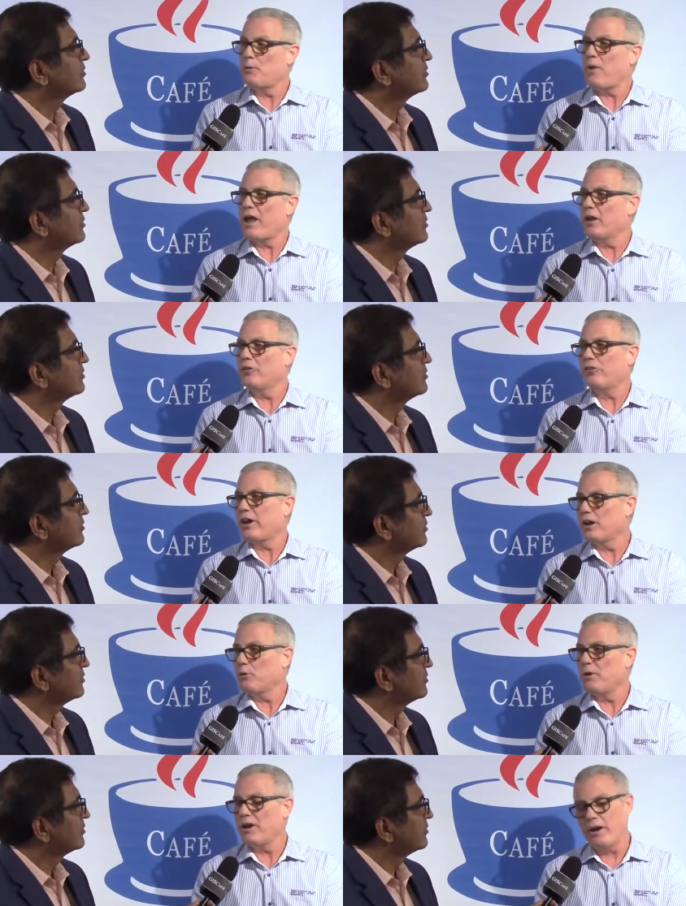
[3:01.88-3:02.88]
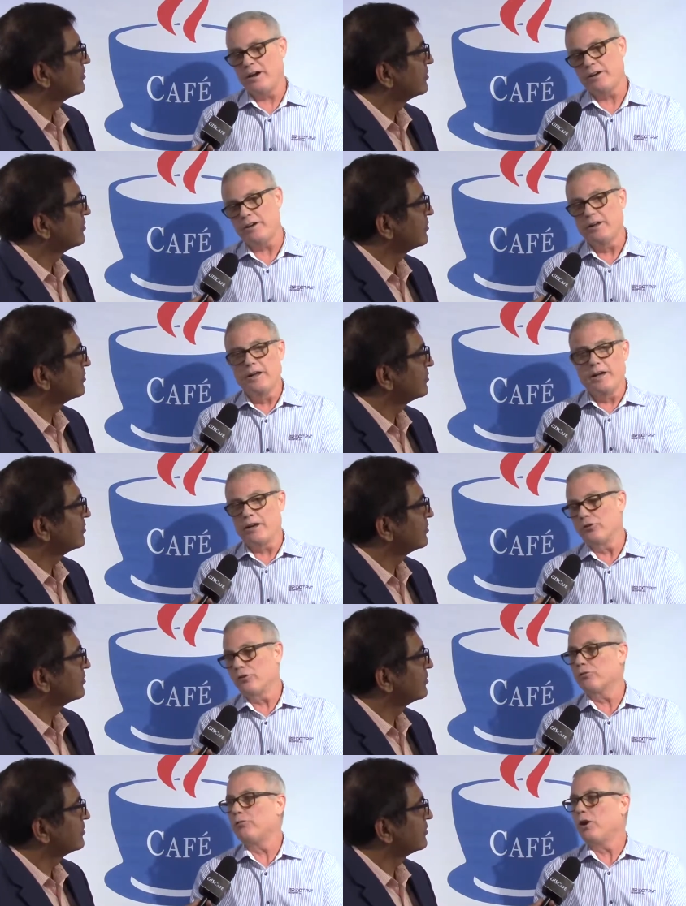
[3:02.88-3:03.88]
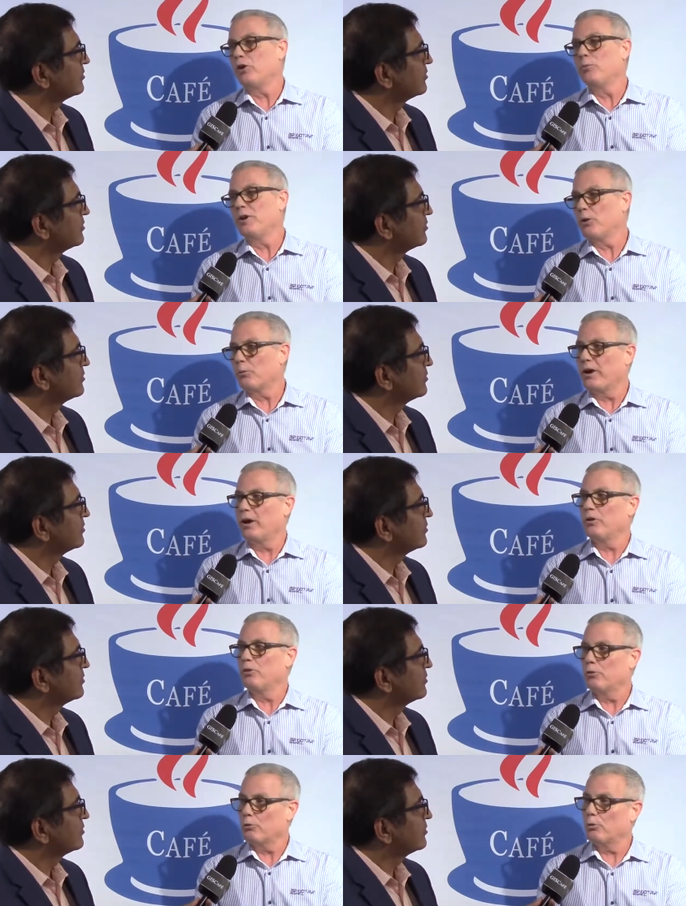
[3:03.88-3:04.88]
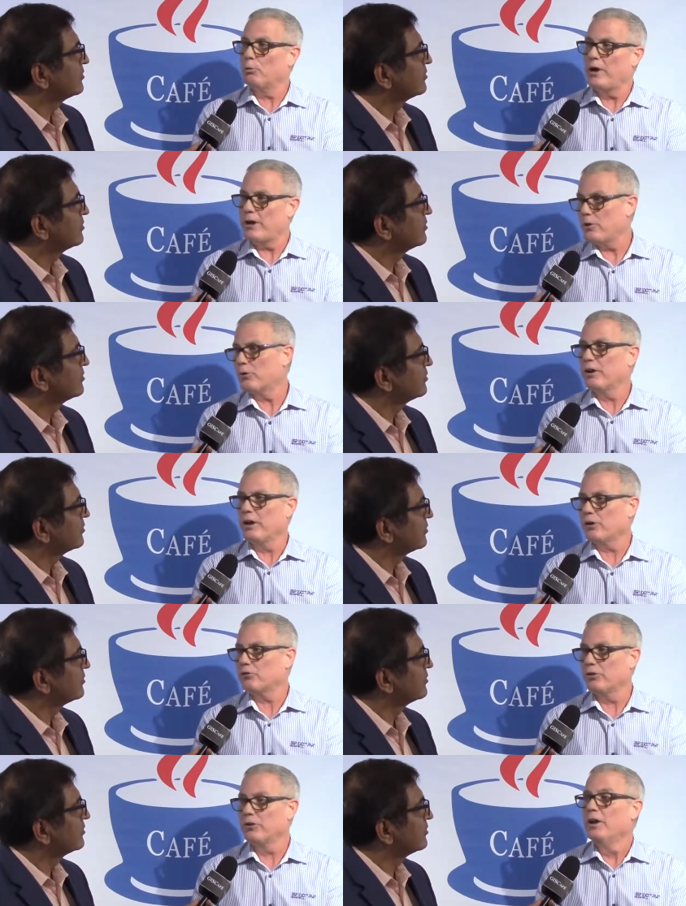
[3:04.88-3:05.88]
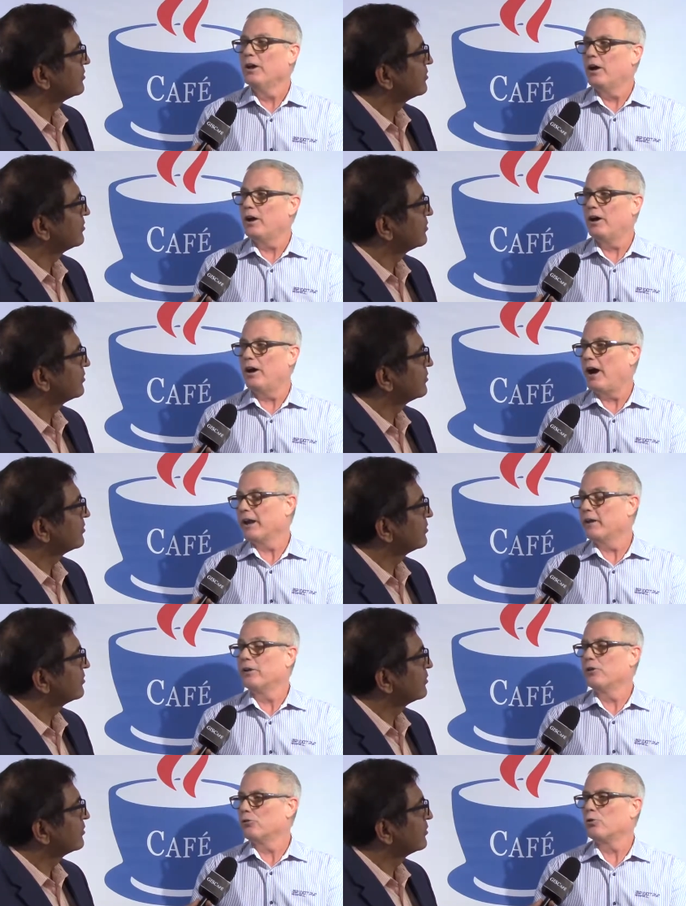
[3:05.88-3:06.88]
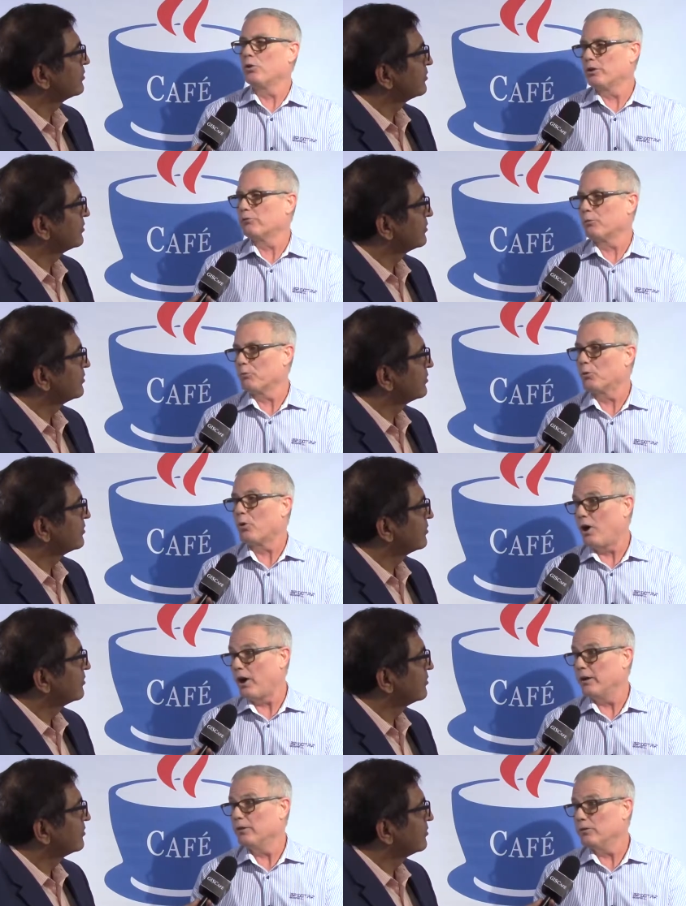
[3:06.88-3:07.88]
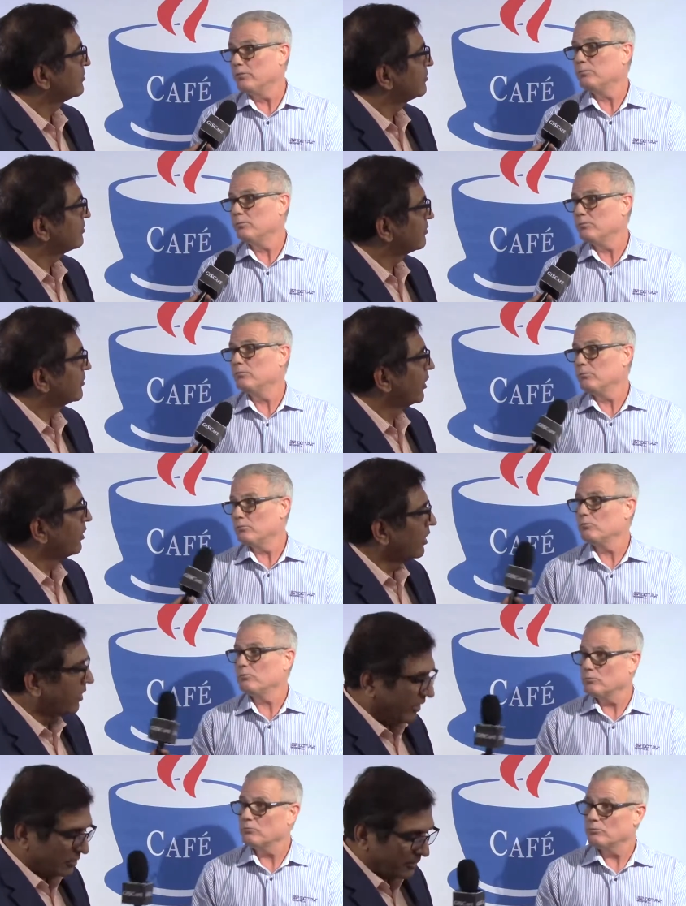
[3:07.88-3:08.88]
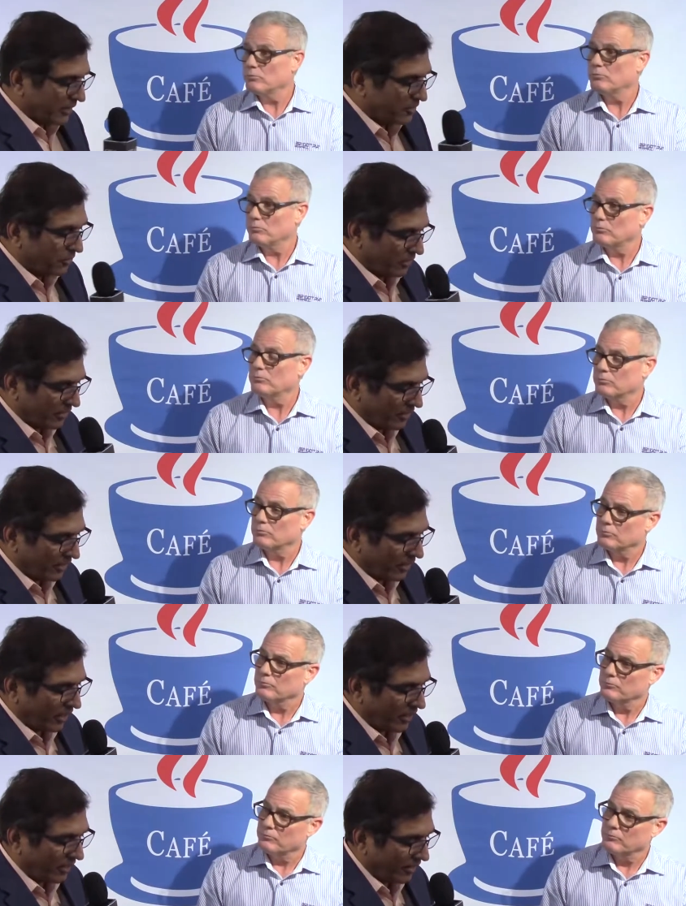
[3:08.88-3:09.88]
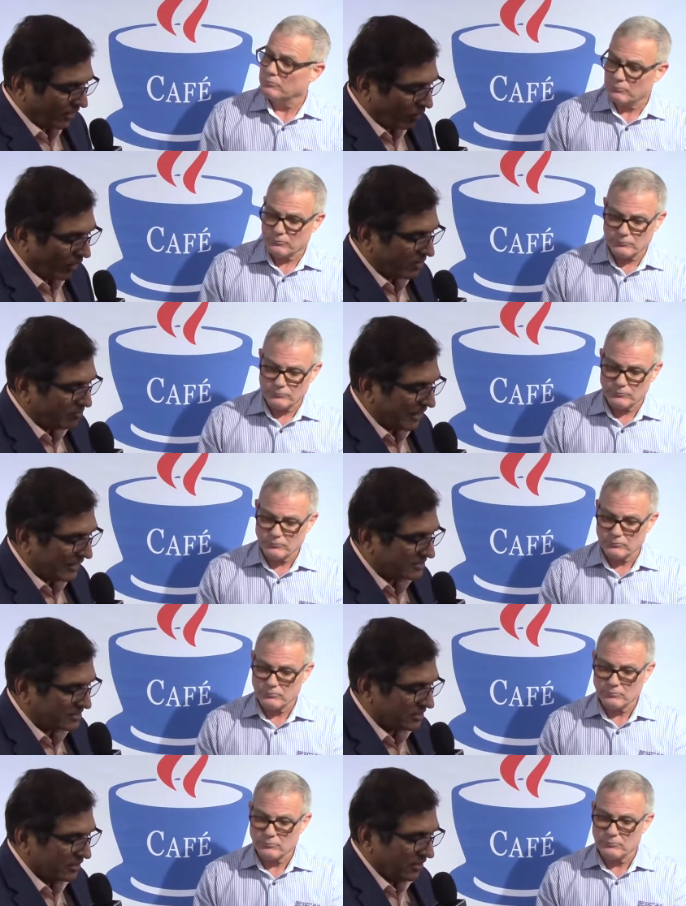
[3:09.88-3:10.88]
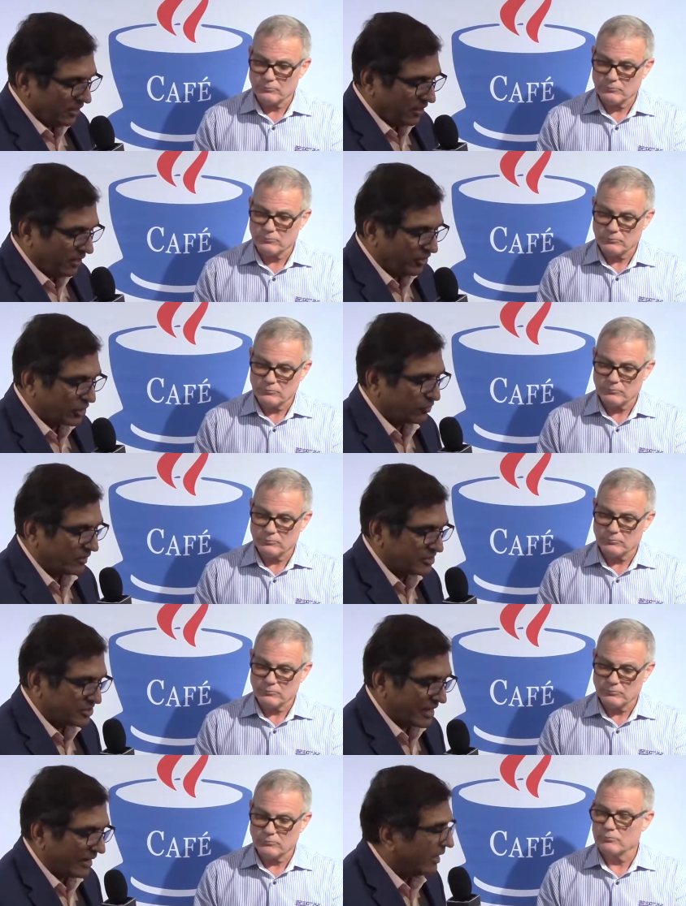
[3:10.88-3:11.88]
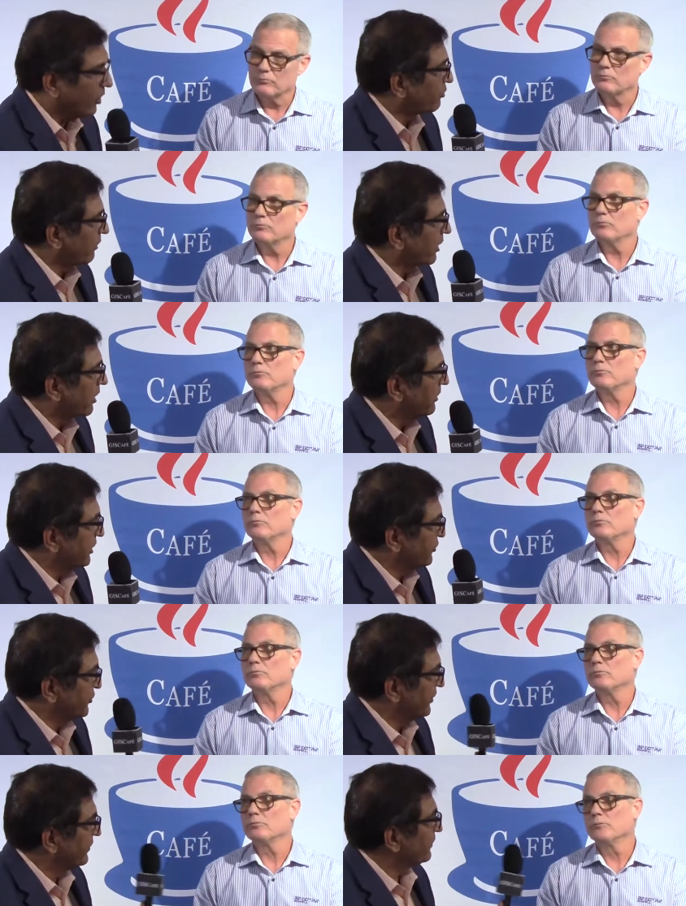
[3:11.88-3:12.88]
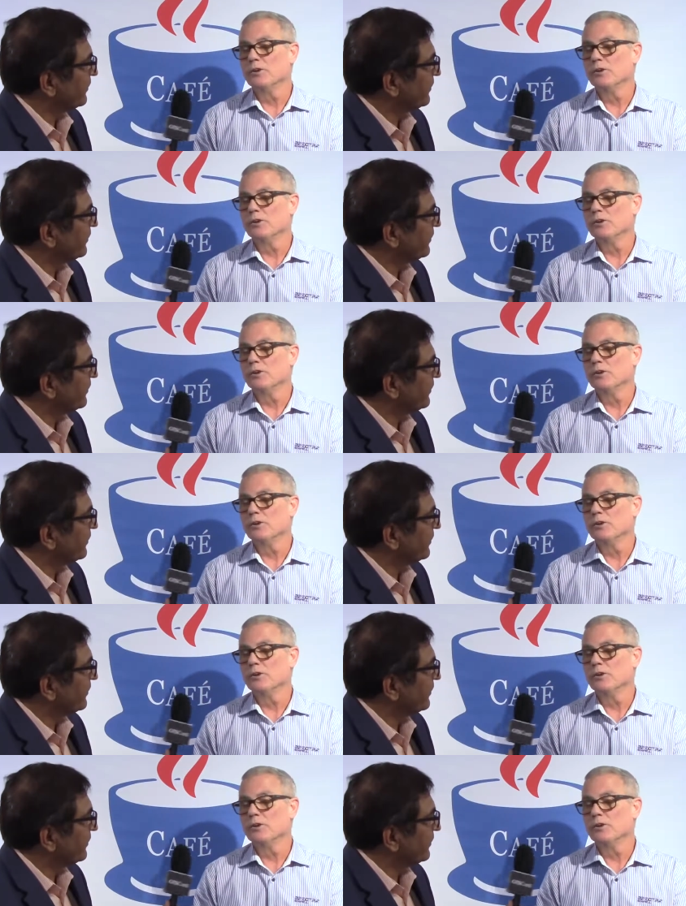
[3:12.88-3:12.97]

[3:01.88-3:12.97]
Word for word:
Speaker 1: man standing behind it. It can just follow me around and through a radio connection, uh, I can control it from the rod.
Speaker 2: Uh, uh that's pretty cool. And uh, what makes uh, this one stand out from the competition?